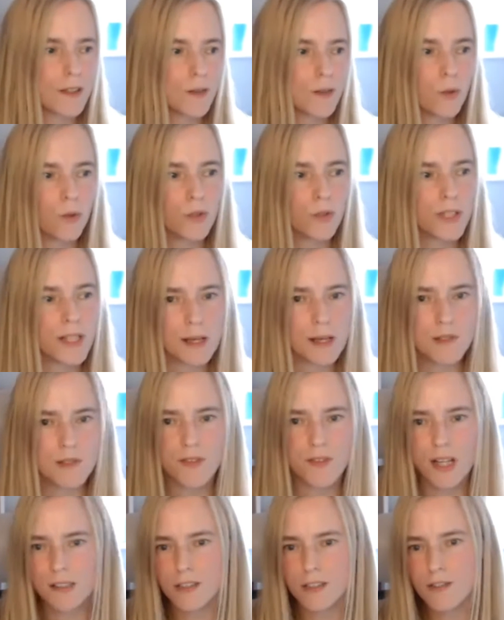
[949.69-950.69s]
all the names are
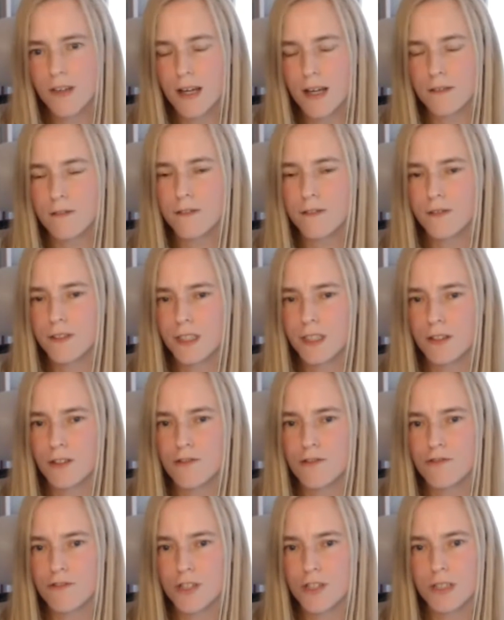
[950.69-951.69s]
valued around
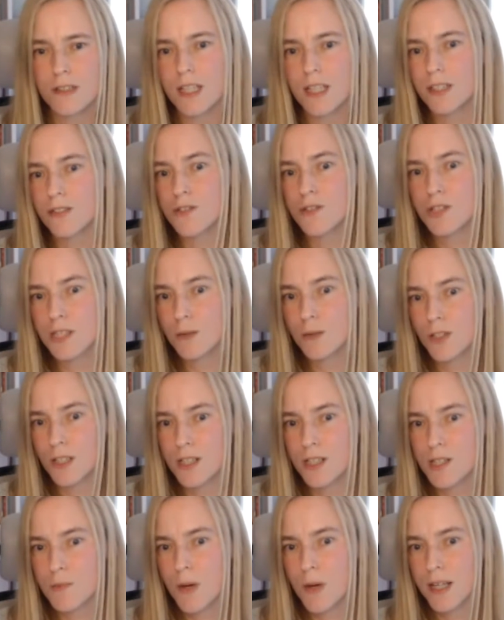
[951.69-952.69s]
1,500, and then you see one at a
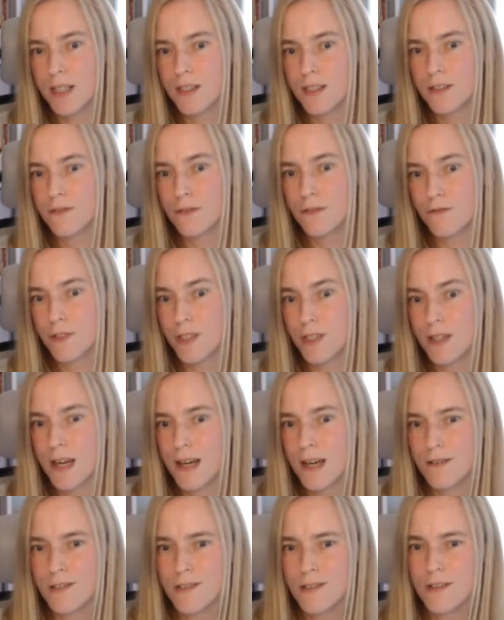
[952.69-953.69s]
spike of
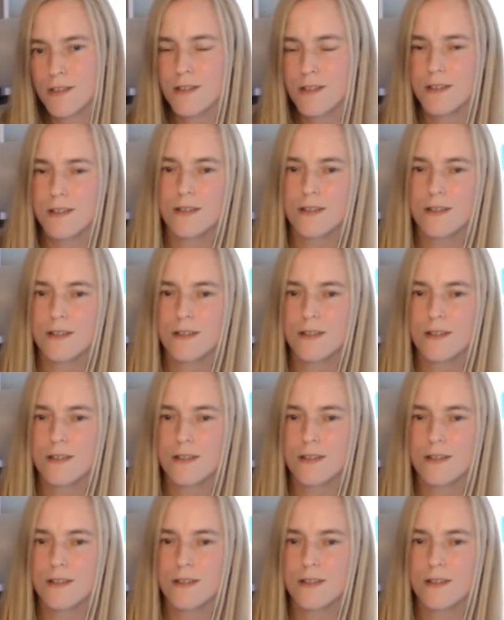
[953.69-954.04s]
3,000.